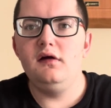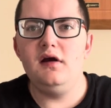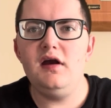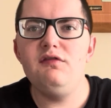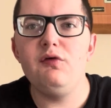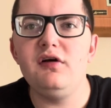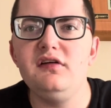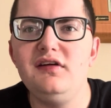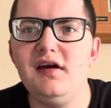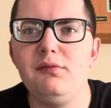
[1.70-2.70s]
Hey everyone,
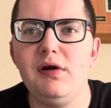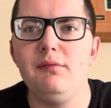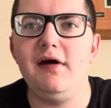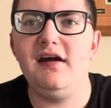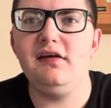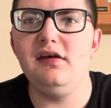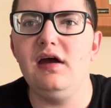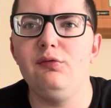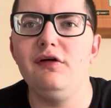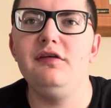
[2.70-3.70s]
it's Jacob here back
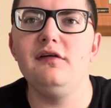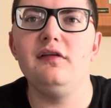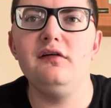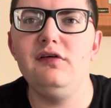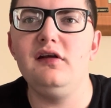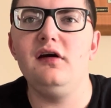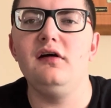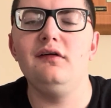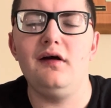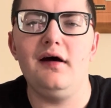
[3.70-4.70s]
again with another video.